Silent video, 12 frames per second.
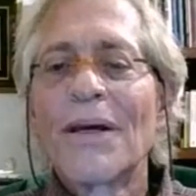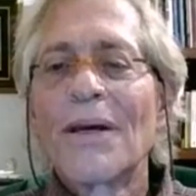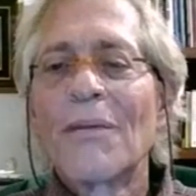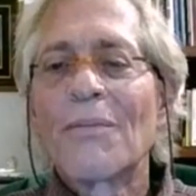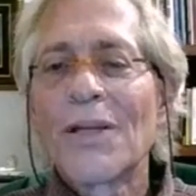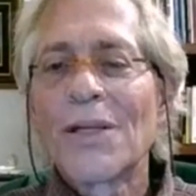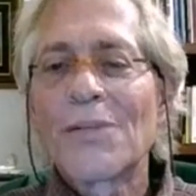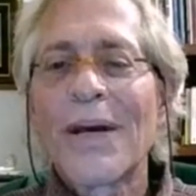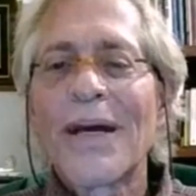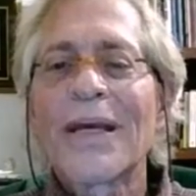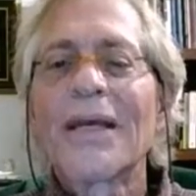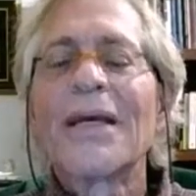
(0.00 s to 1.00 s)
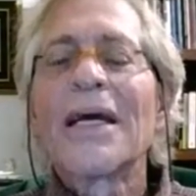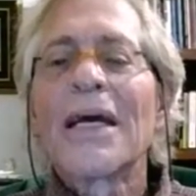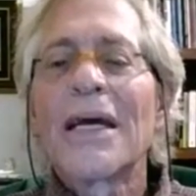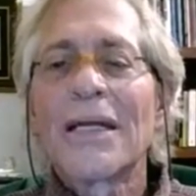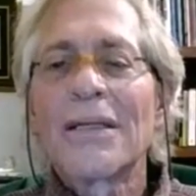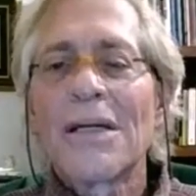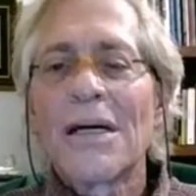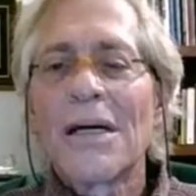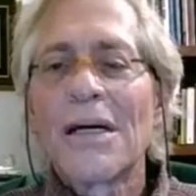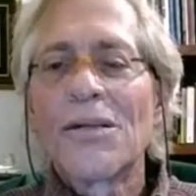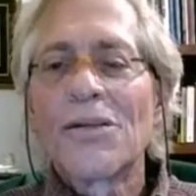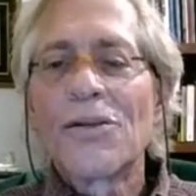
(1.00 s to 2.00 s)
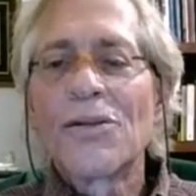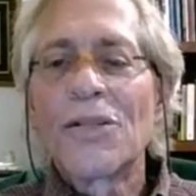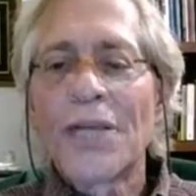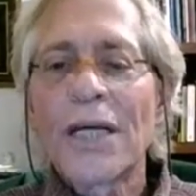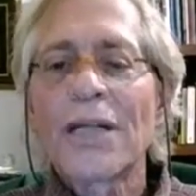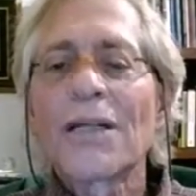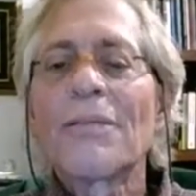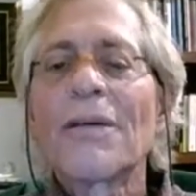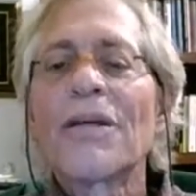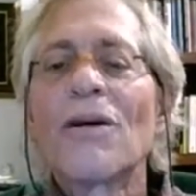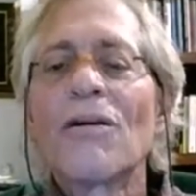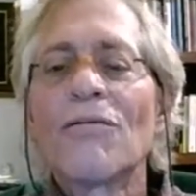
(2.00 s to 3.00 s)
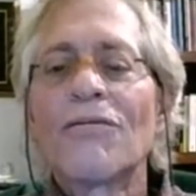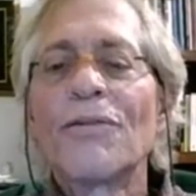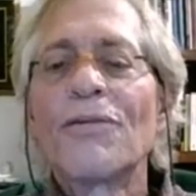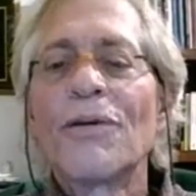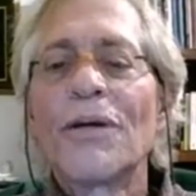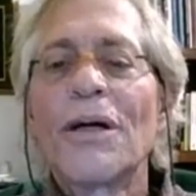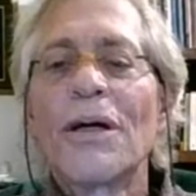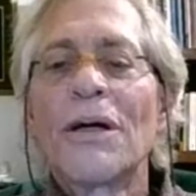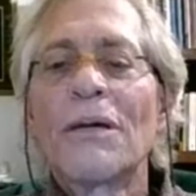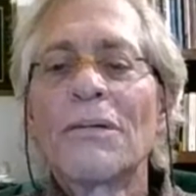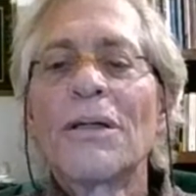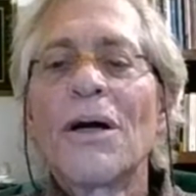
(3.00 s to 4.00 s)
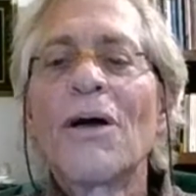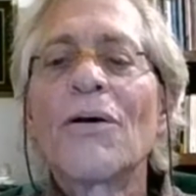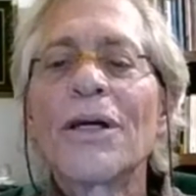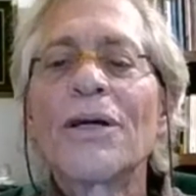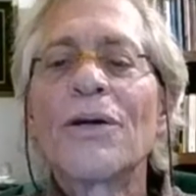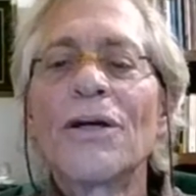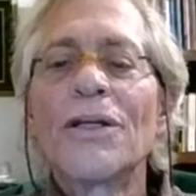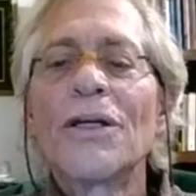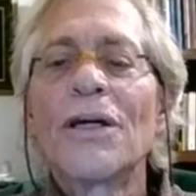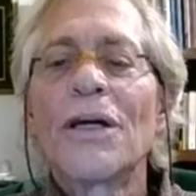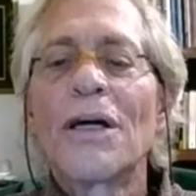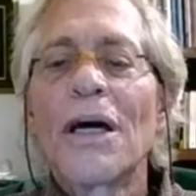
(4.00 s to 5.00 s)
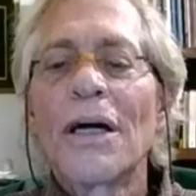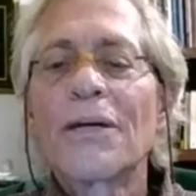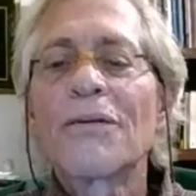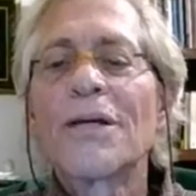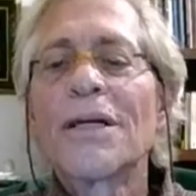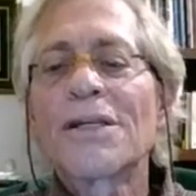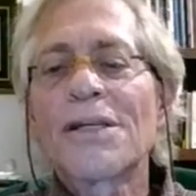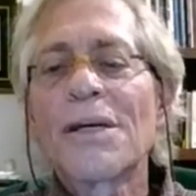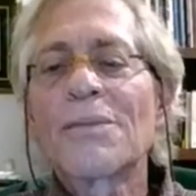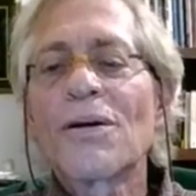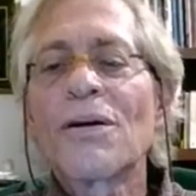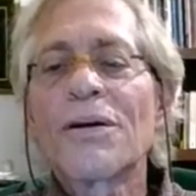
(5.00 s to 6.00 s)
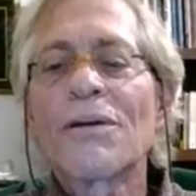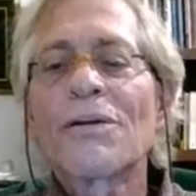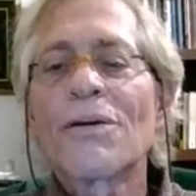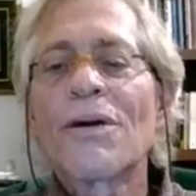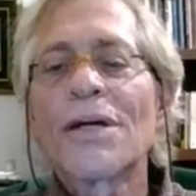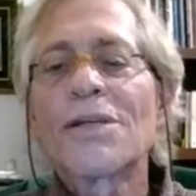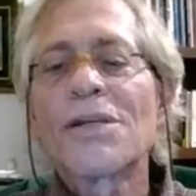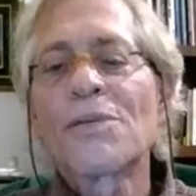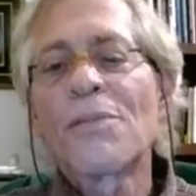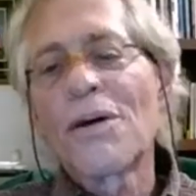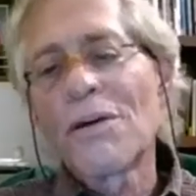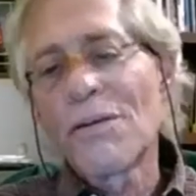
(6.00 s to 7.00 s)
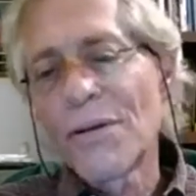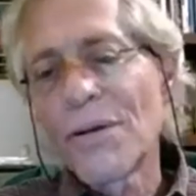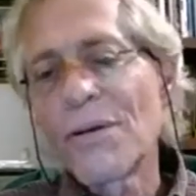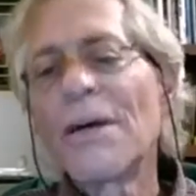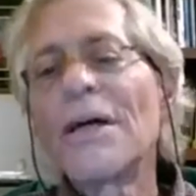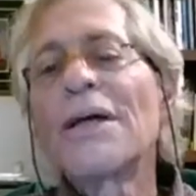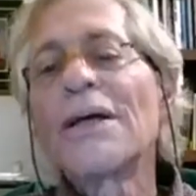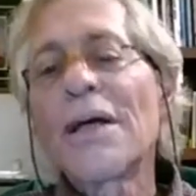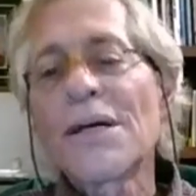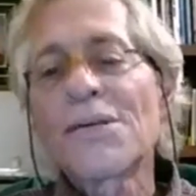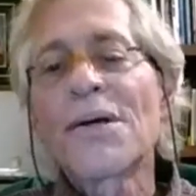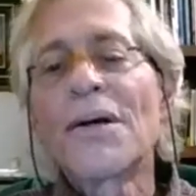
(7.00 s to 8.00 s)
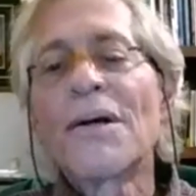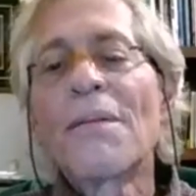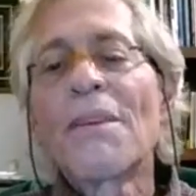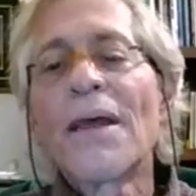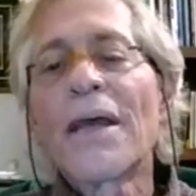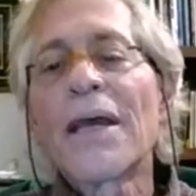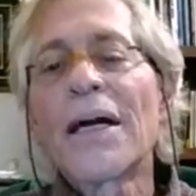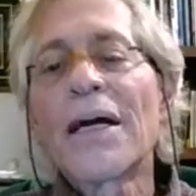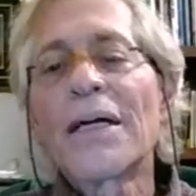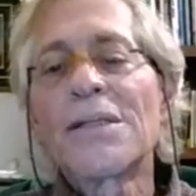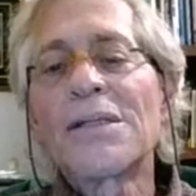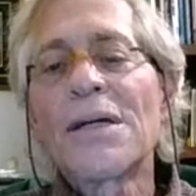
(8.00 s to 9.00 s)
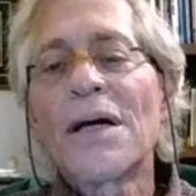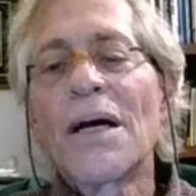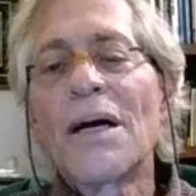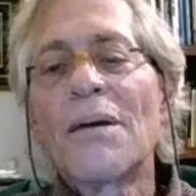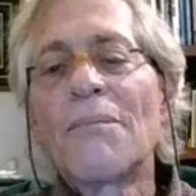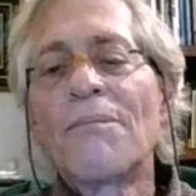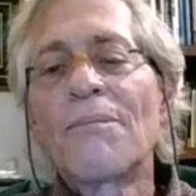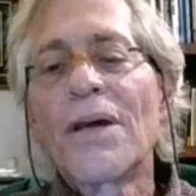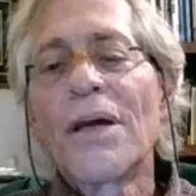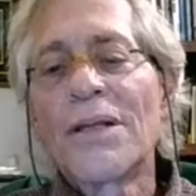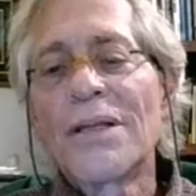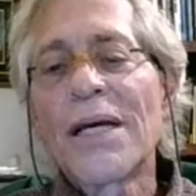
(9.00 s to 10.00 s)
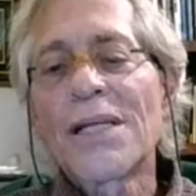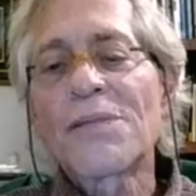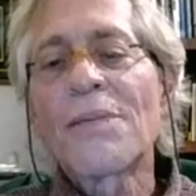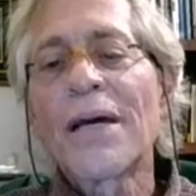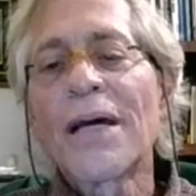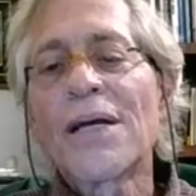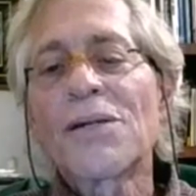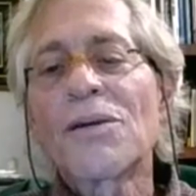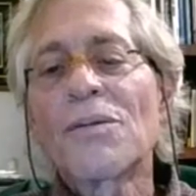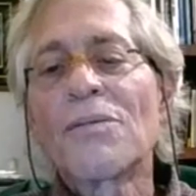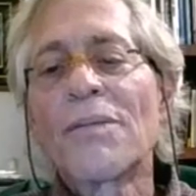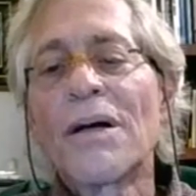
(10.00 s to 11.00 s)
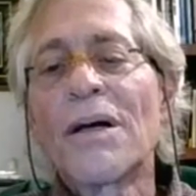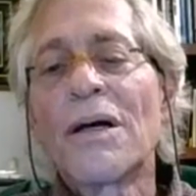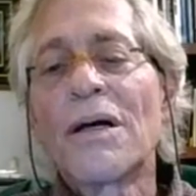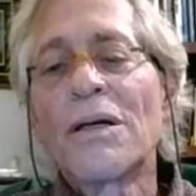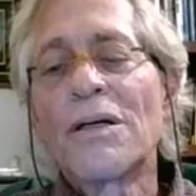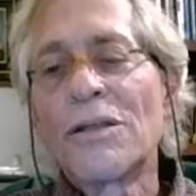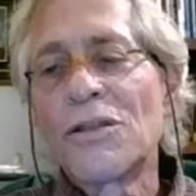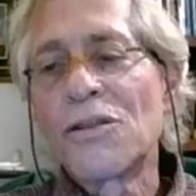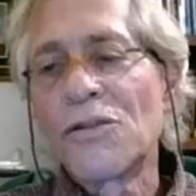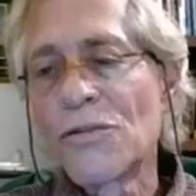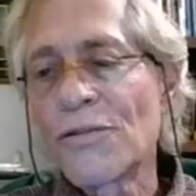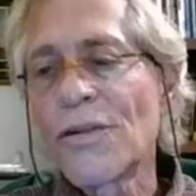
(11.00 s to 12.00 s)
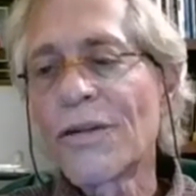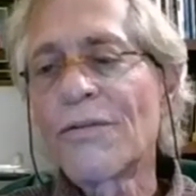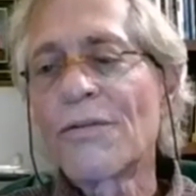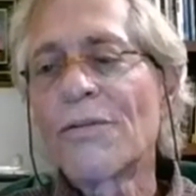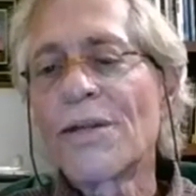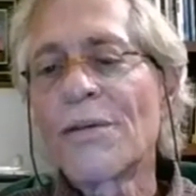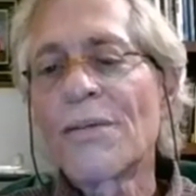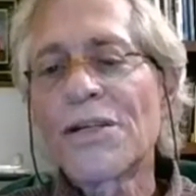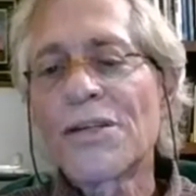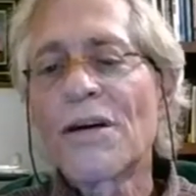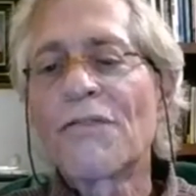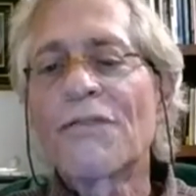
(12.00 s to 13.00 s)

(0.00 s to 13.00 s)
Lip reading: Please, Patty. And Sushian, let me know if you. Okay, good. I agree. Accept all your thoughts as part of you. Yes, and that's my answer, truthfully from within myself.